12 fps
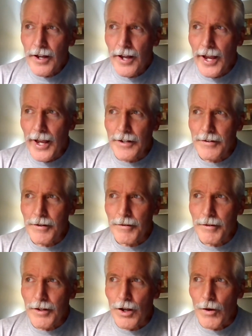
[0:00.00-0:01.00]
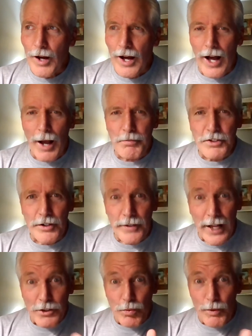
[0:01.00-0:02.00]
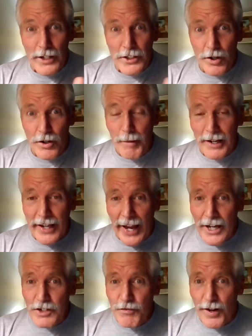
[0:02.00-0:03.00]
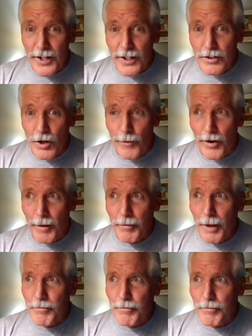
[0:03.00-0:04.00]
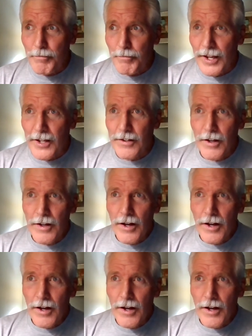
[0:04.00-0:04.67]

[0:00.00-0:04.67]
and you know I'm that's when I started my cage fighting career. I kept thinking, yeah.